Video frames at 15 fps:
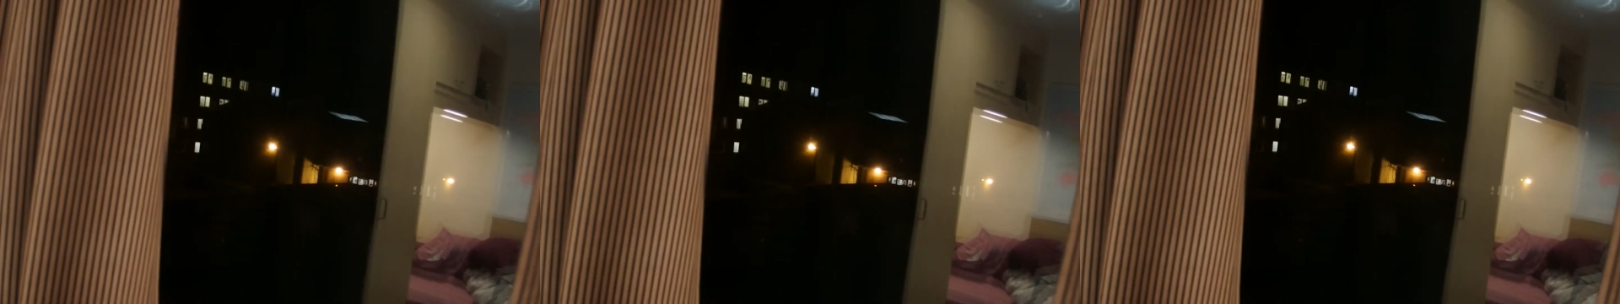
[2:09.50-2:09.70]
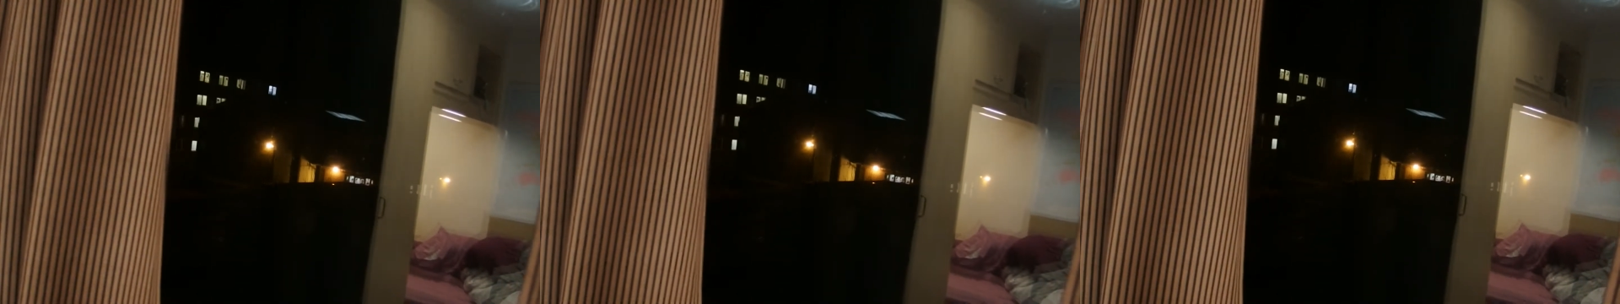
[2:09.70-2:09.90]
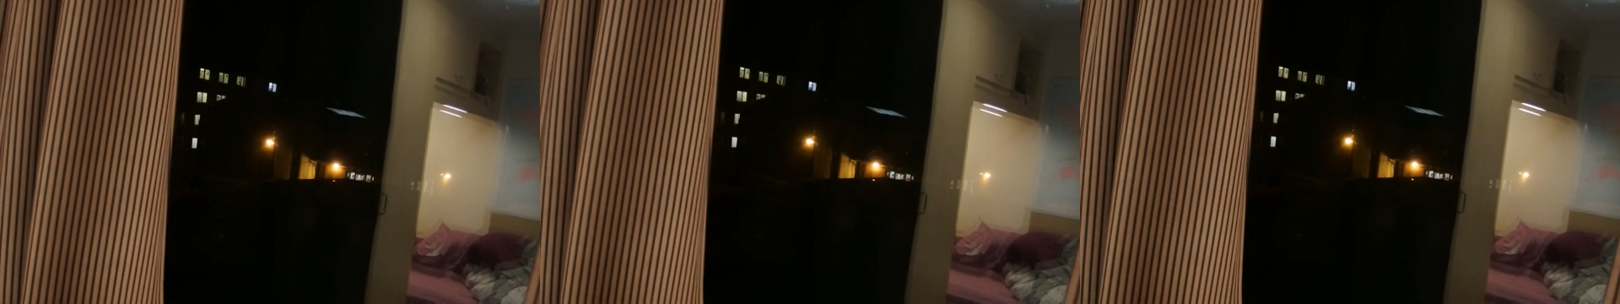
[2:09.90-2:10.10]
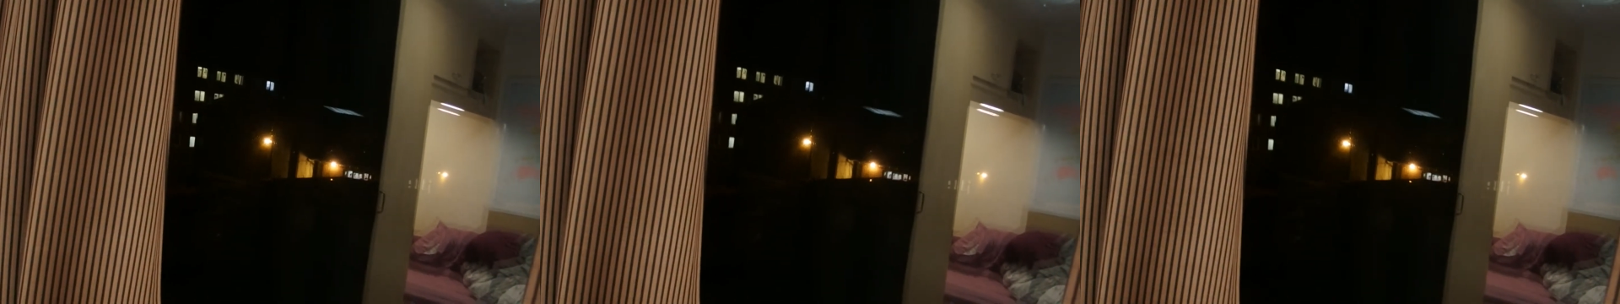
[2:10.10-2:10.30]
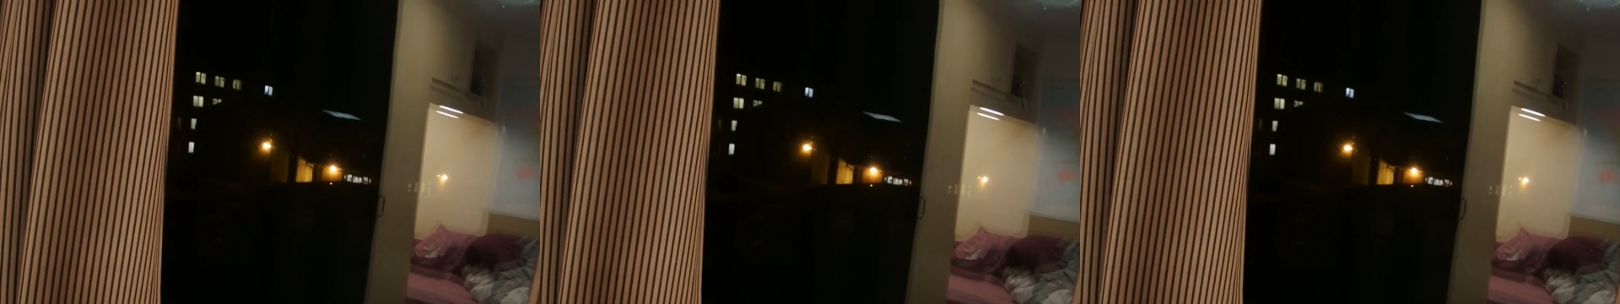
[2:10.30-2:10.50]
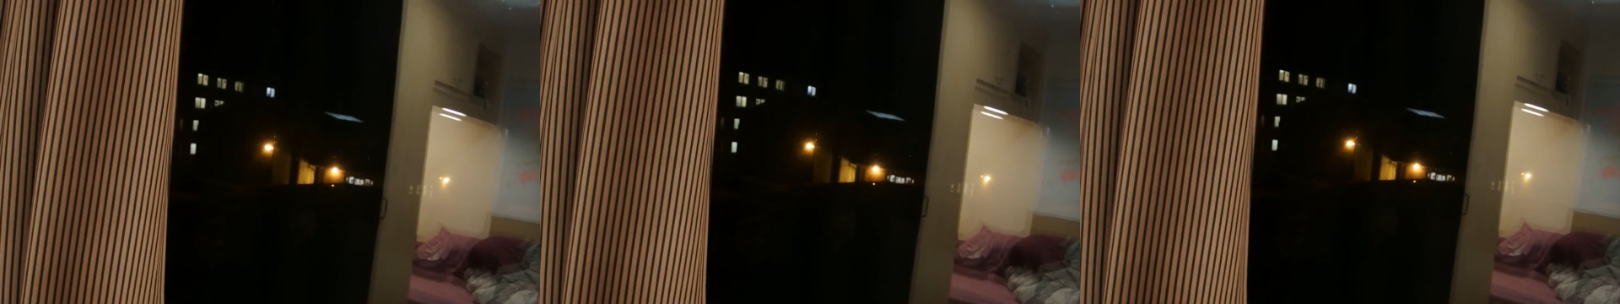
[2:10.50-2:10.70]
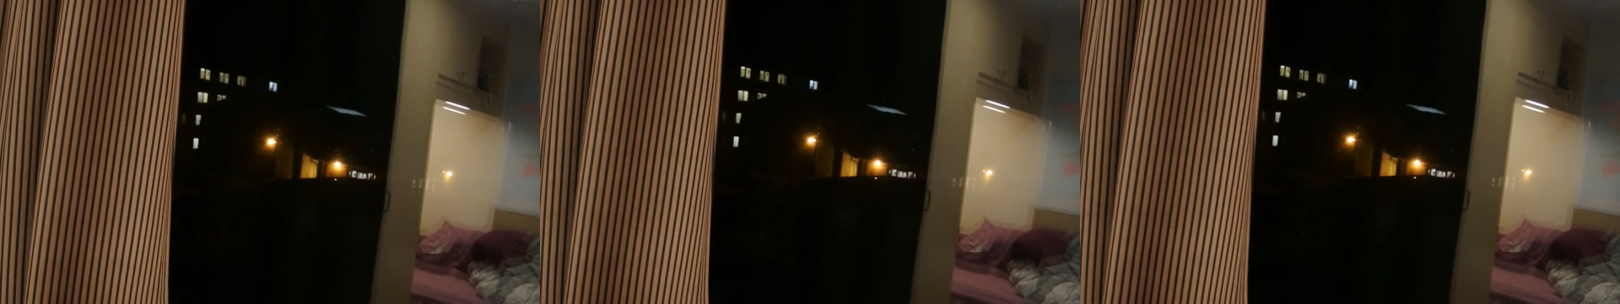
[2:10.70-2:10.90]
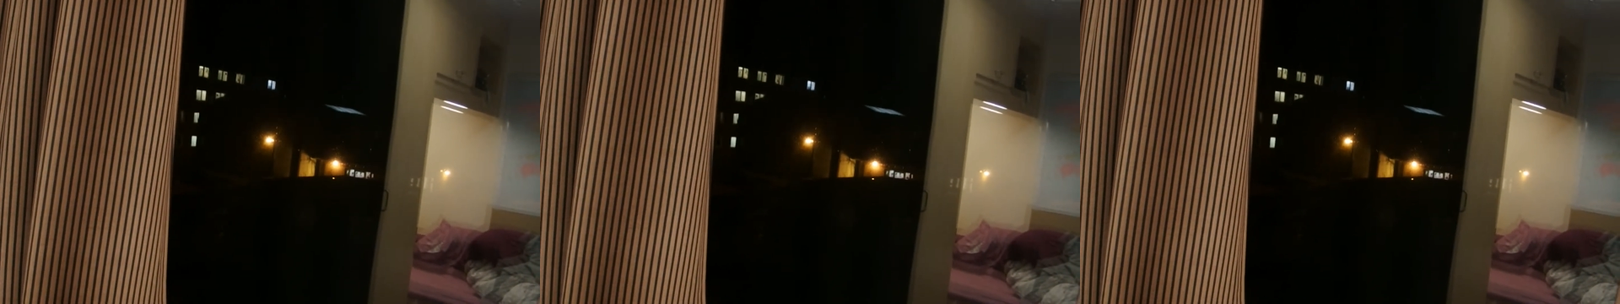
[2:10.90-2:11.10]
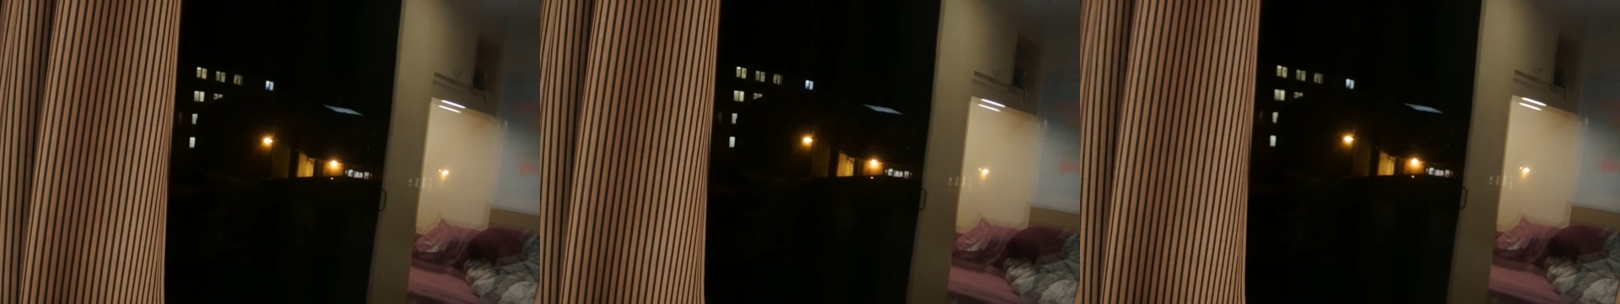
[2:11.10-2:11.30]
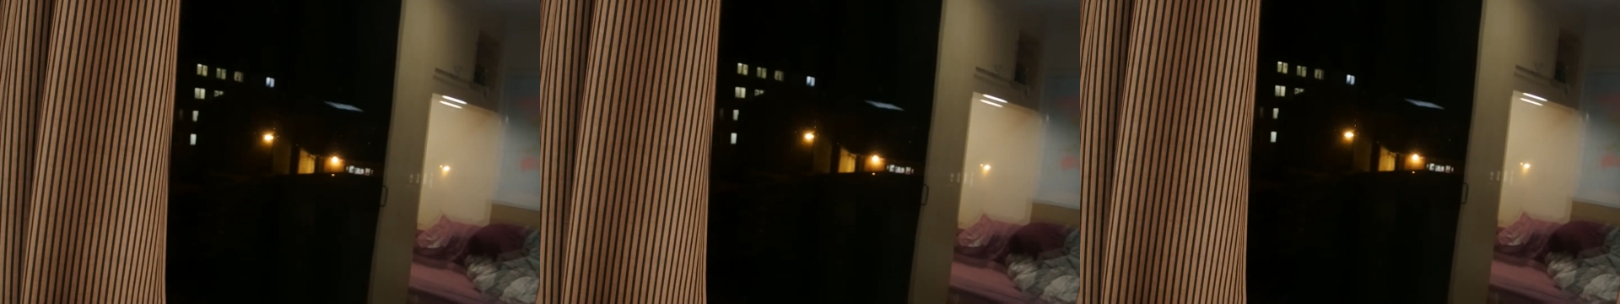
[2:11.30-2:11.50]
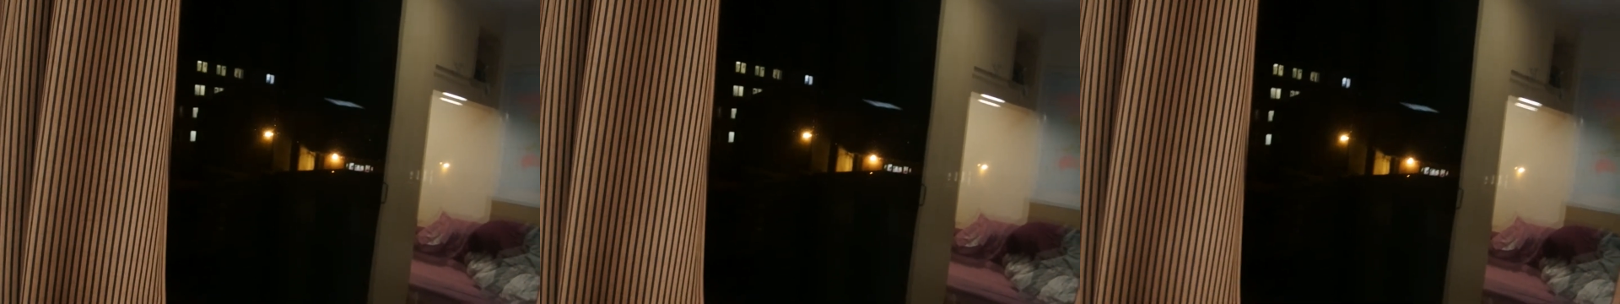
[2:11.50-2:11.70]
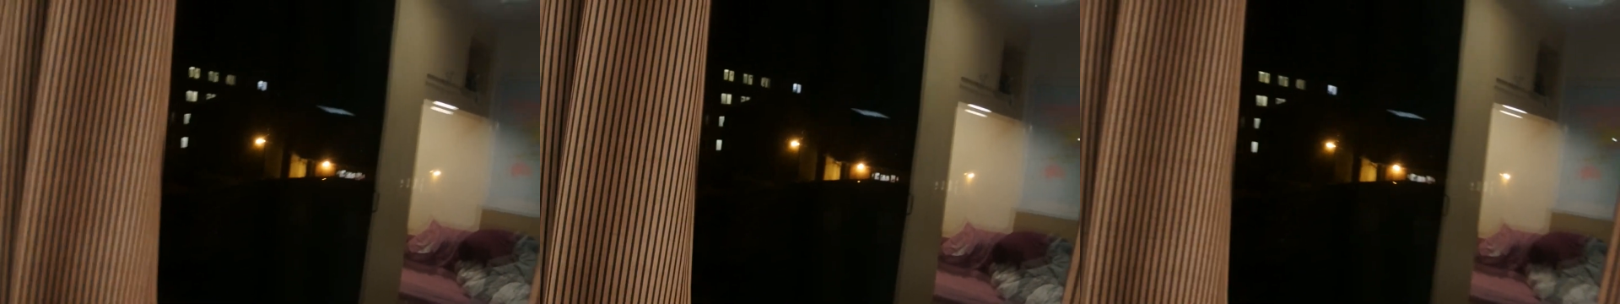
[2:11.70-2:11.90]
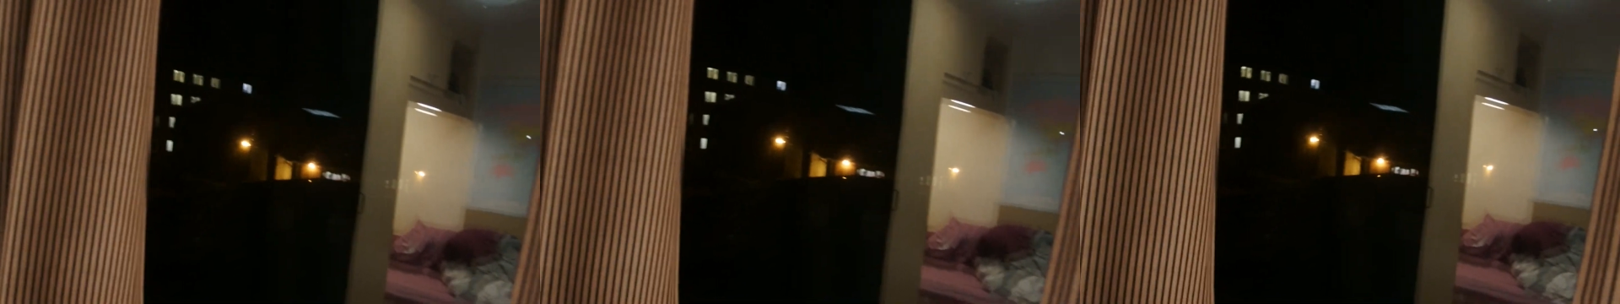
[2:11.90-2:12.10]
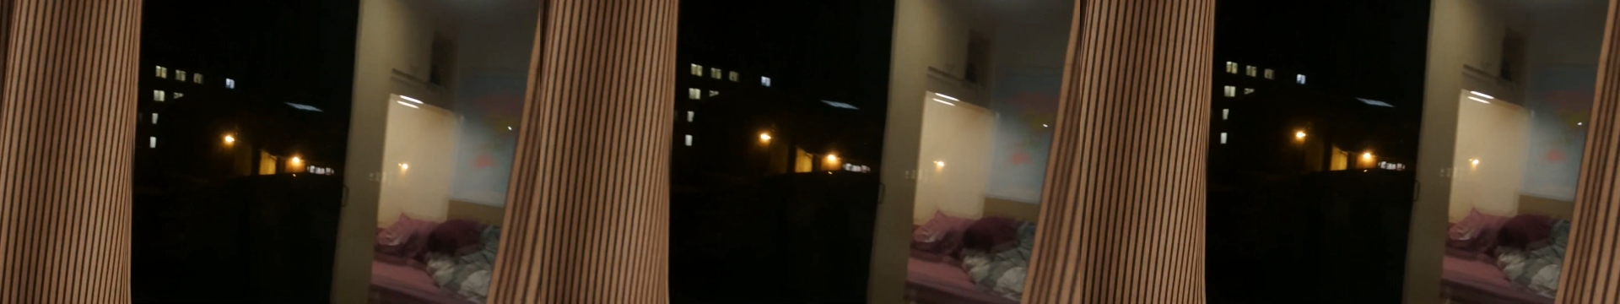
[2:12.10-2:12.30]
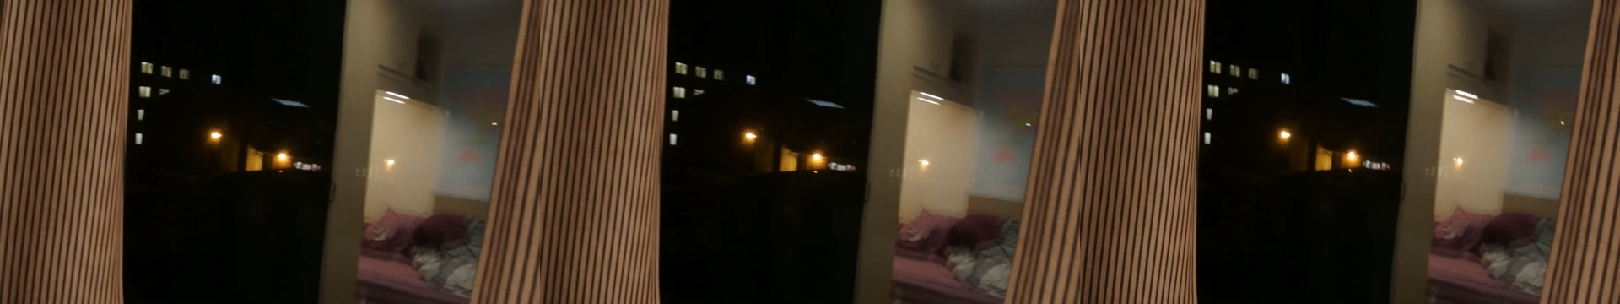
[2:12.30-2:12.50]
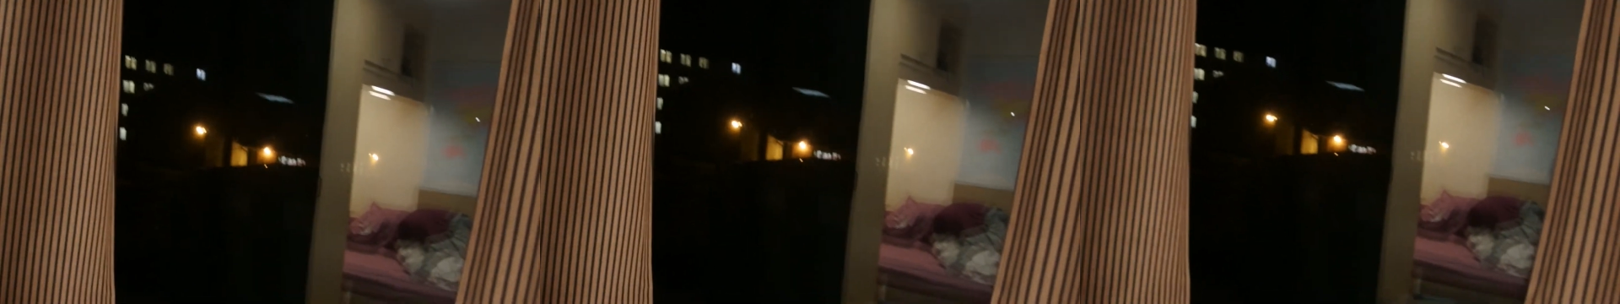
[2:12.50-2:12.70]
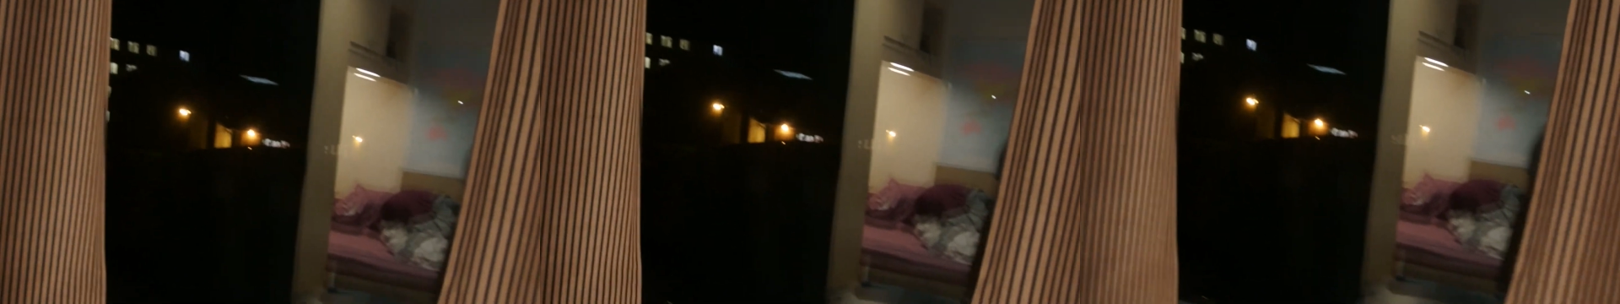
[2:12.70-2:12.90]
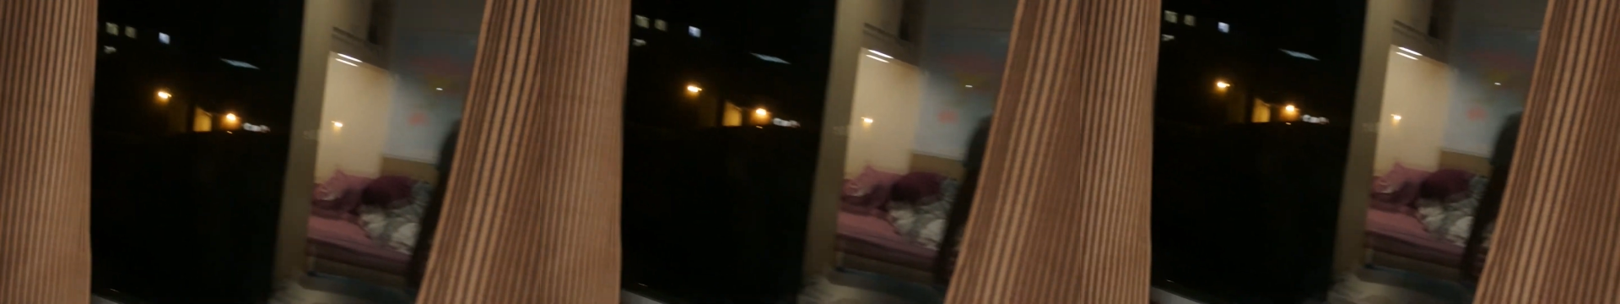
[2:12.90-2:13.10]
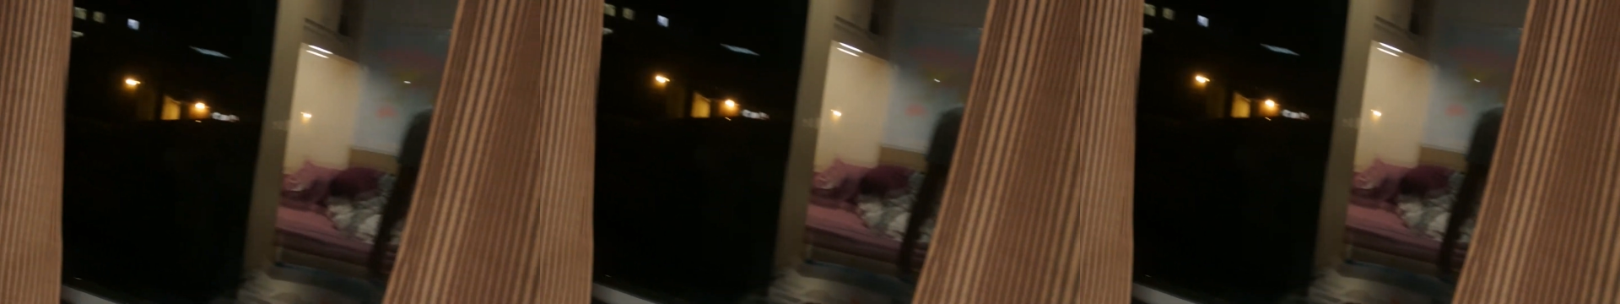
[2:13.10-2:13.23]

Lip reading: [unreadable: no face in view]